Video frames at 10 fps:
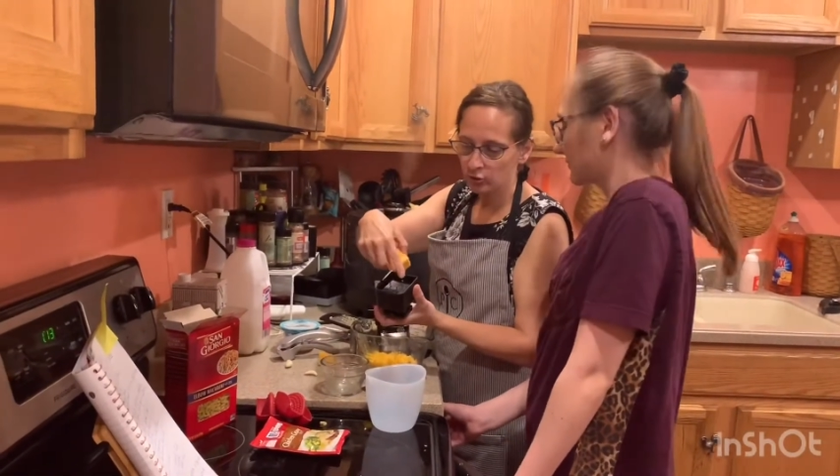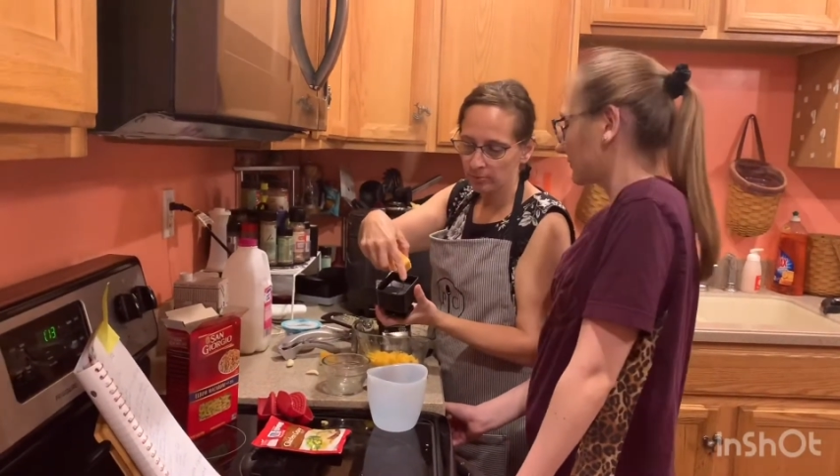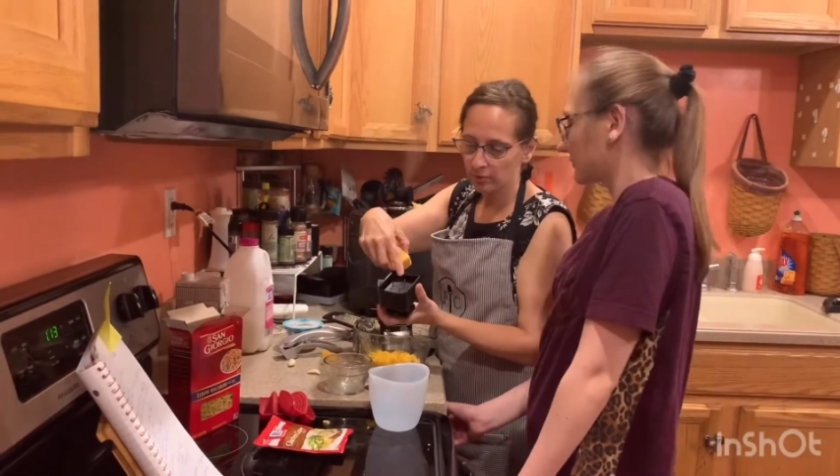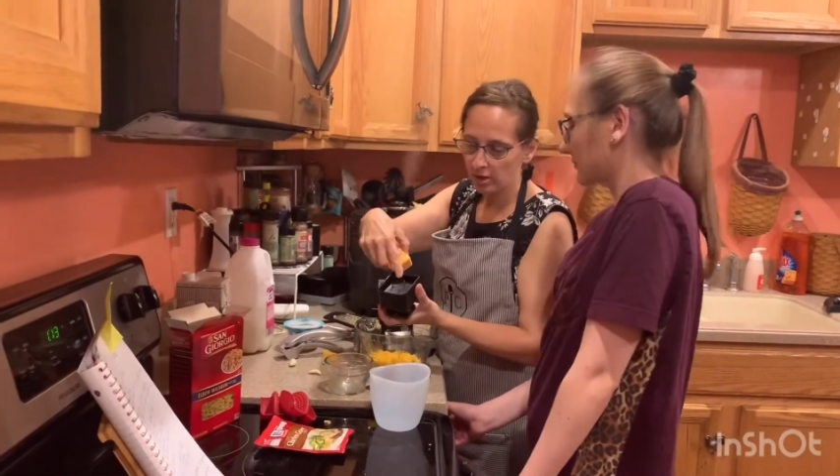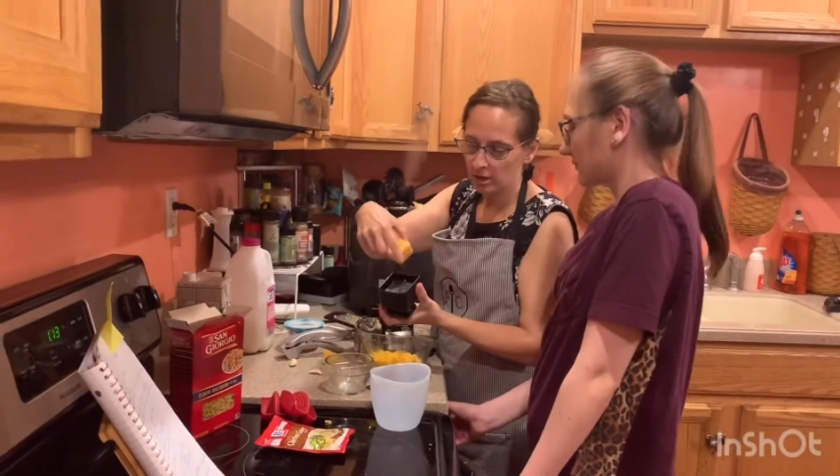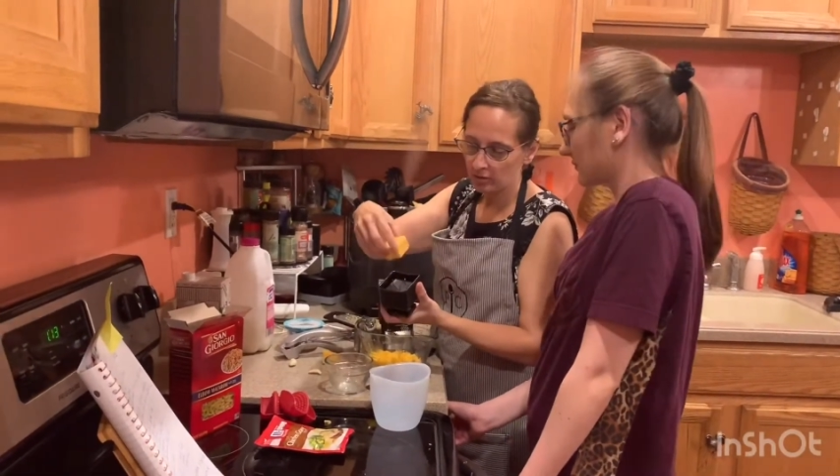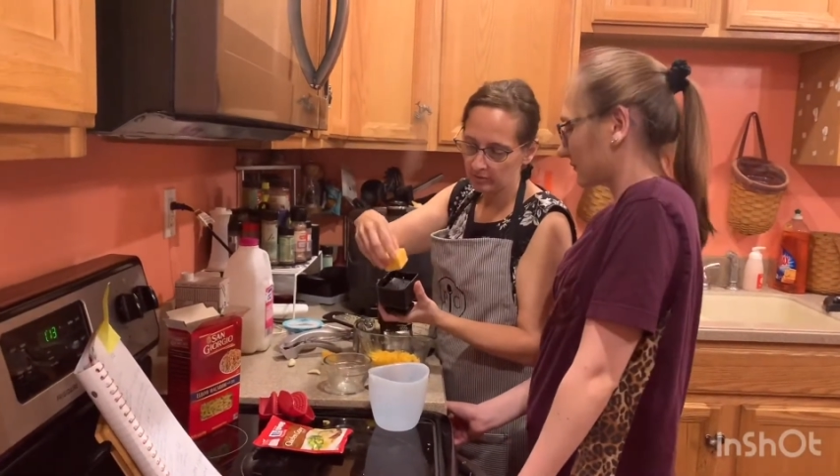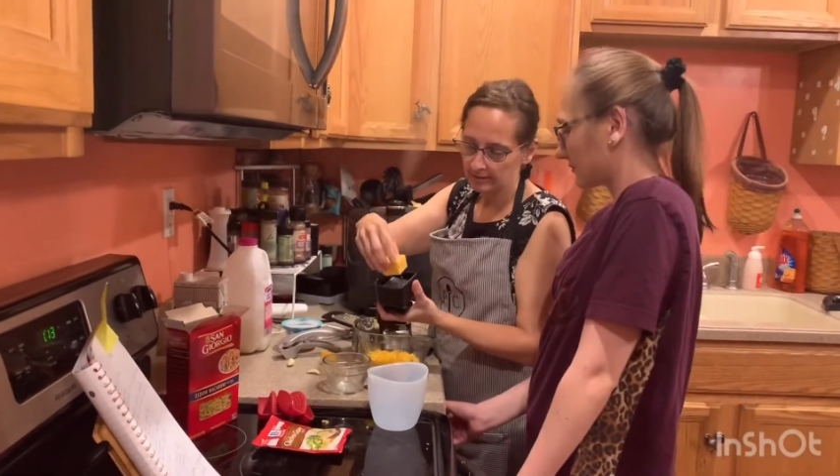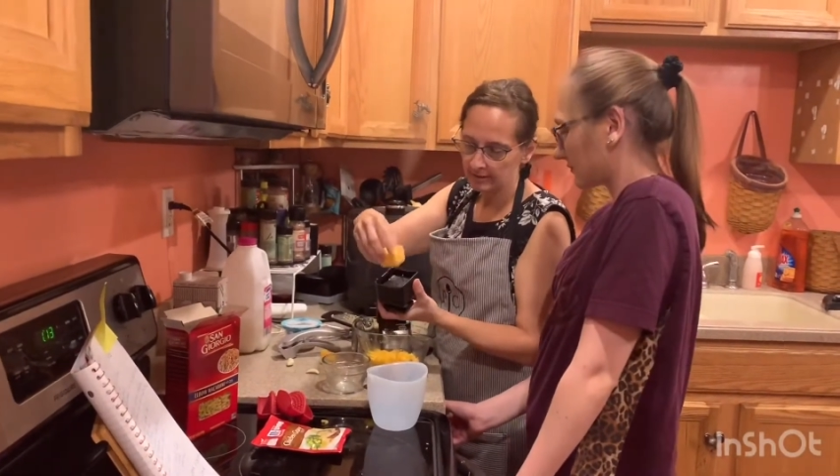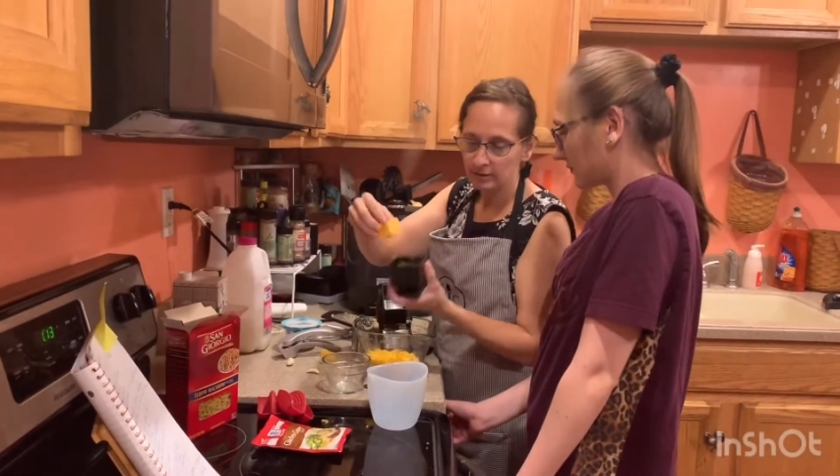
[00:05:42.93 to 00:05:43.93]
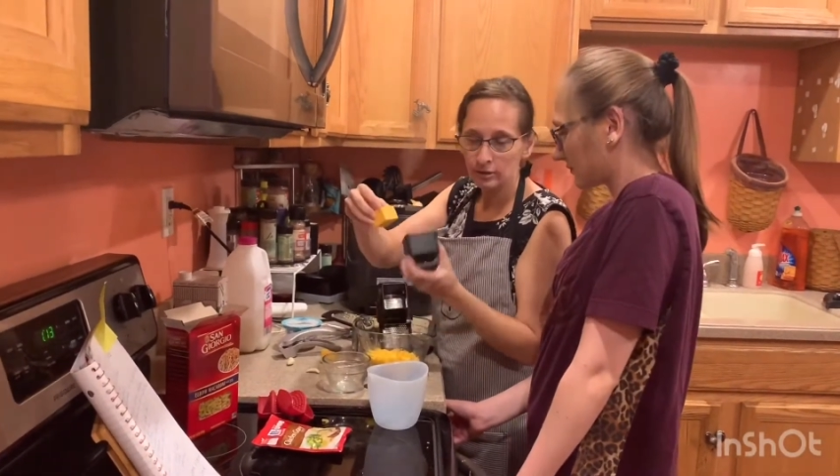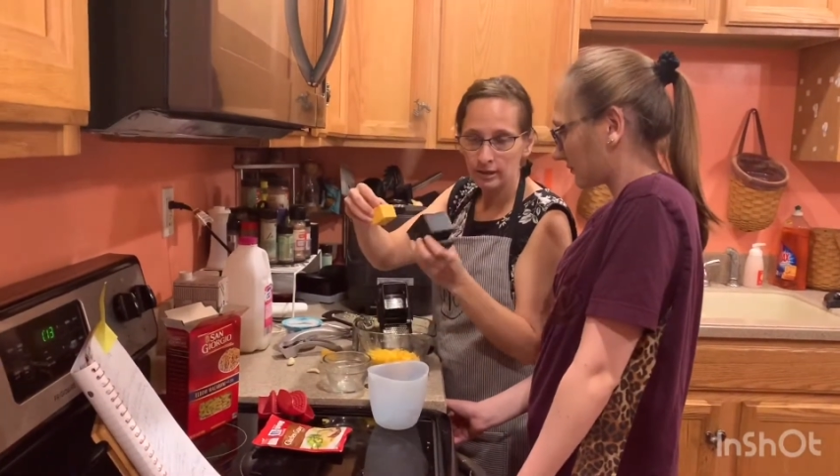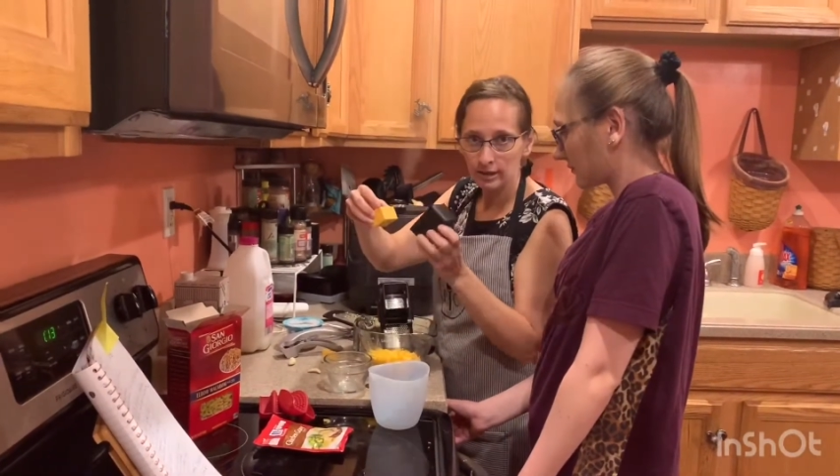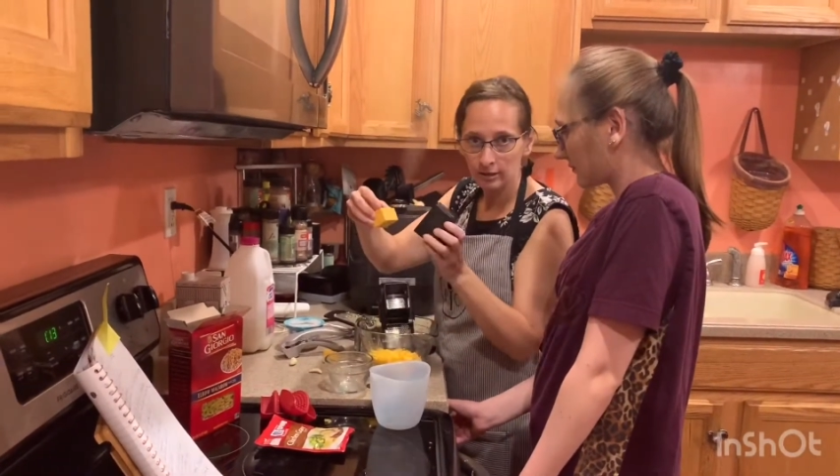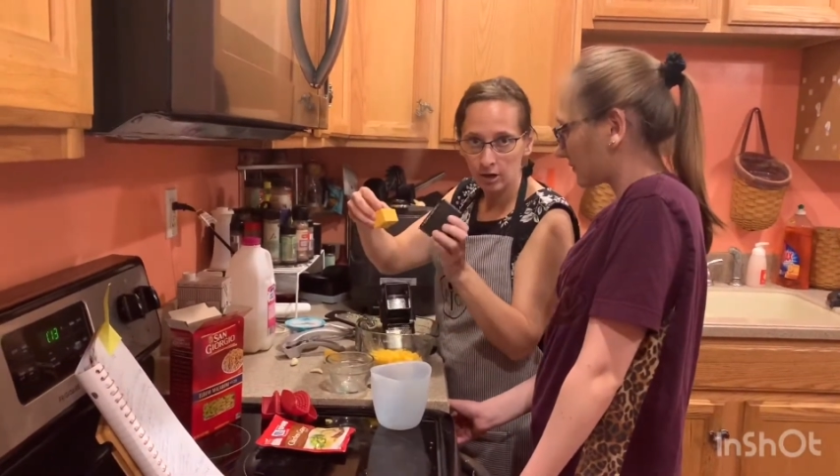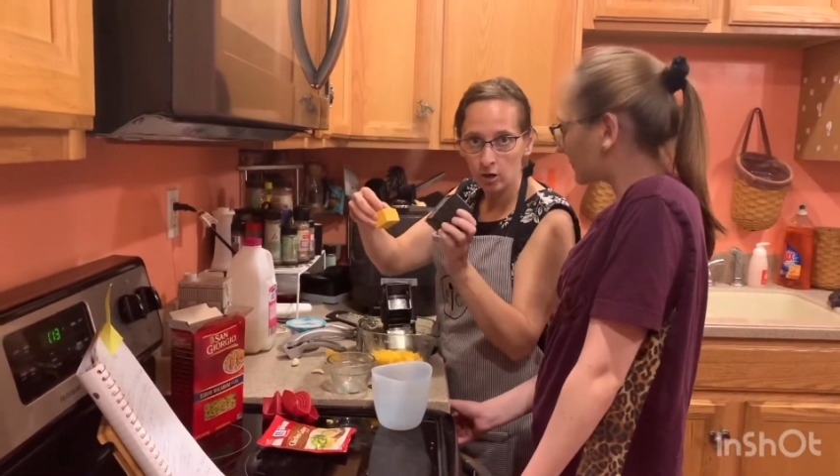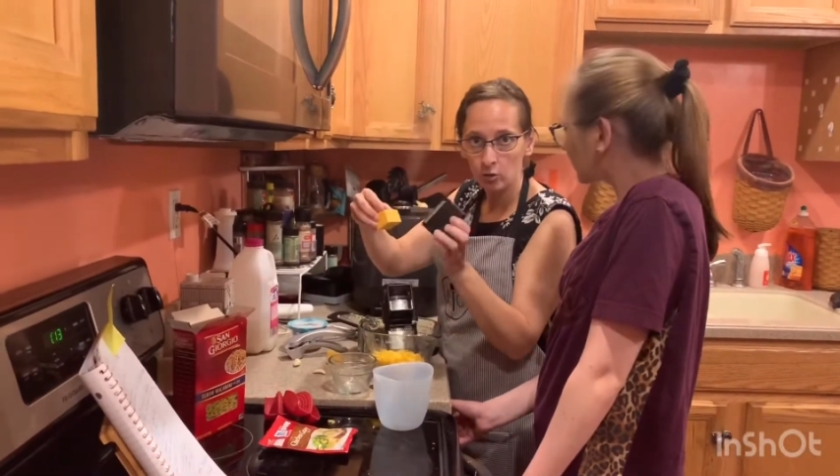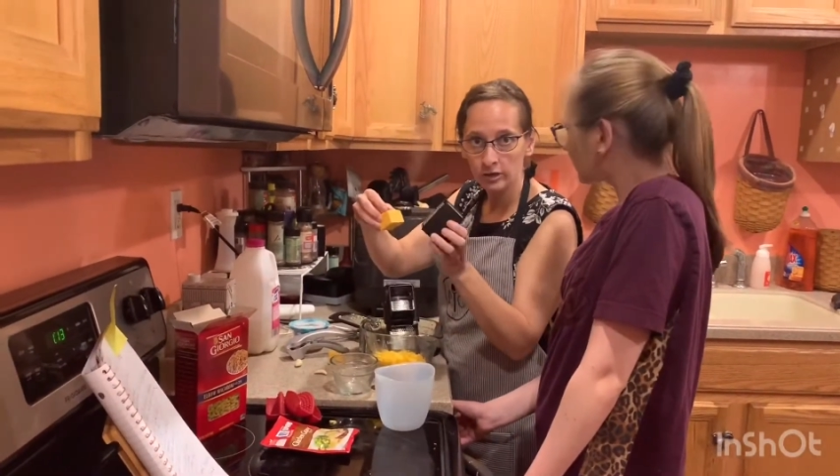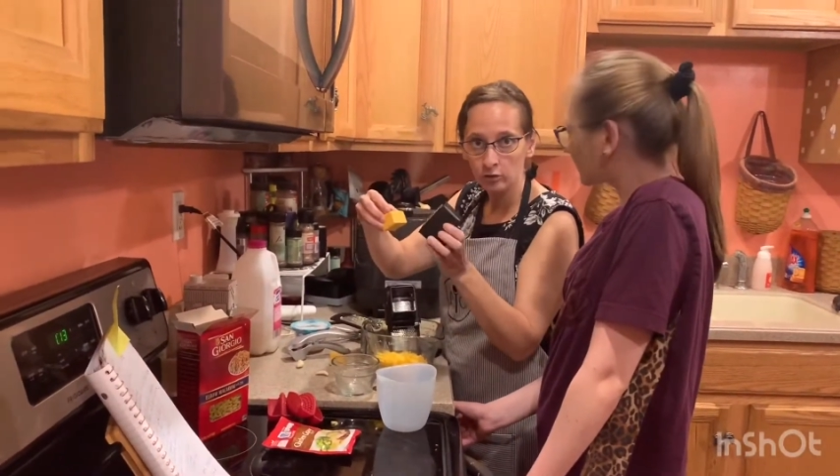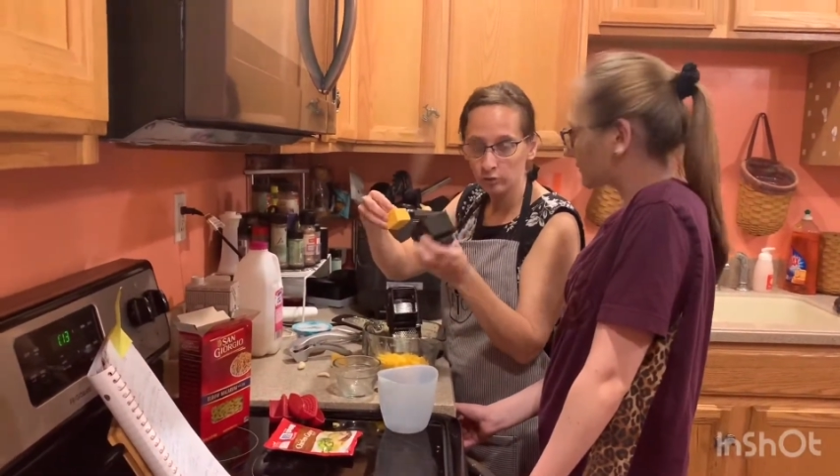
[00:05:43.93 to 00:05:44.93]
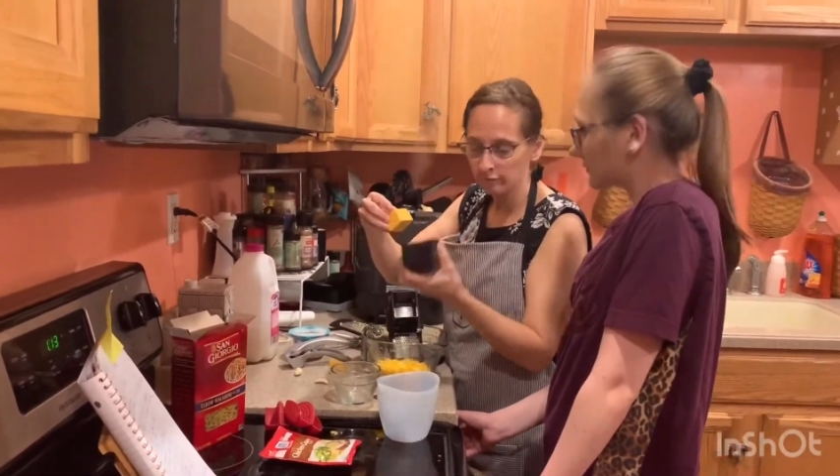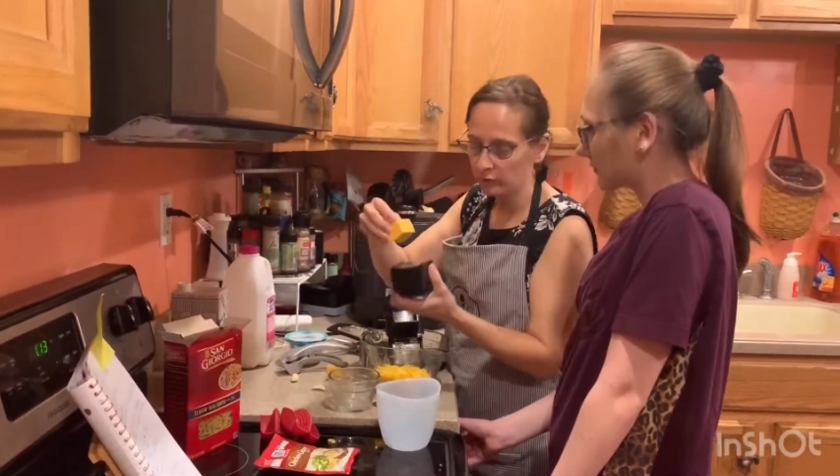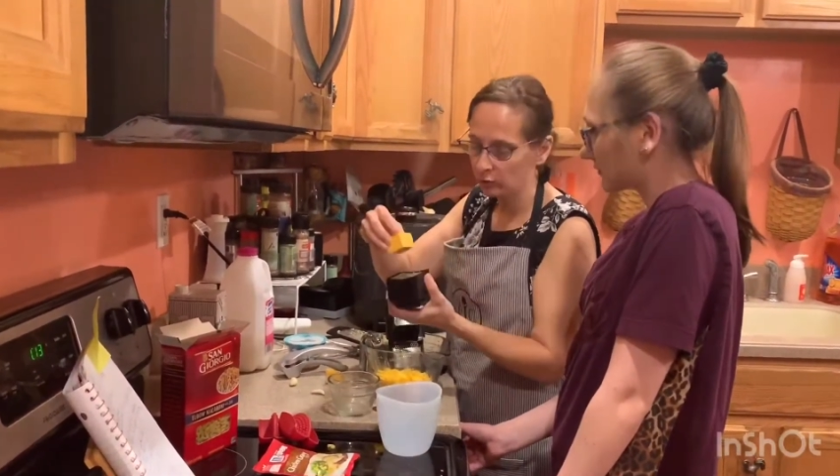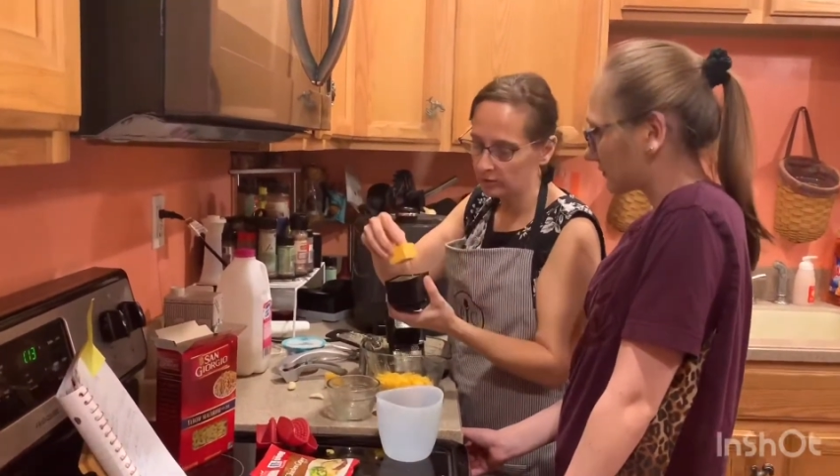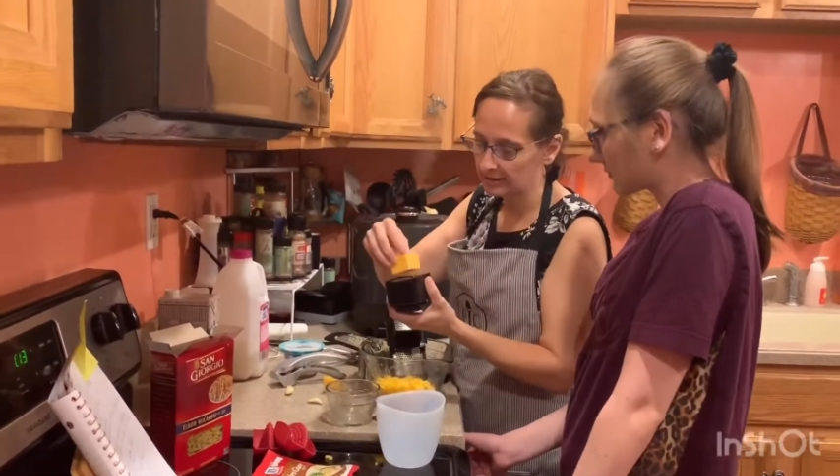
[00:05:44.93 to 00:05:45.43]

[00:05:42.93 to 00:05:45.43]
prongs and in holding your food